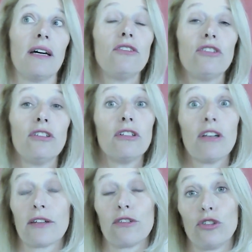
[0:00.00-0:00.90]
A student who
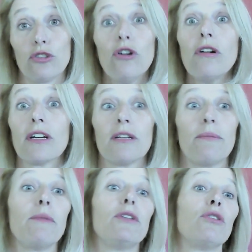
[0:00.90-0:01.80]
likes to draw can
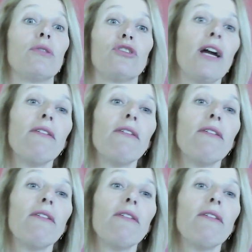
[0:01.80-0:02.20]
maybe do a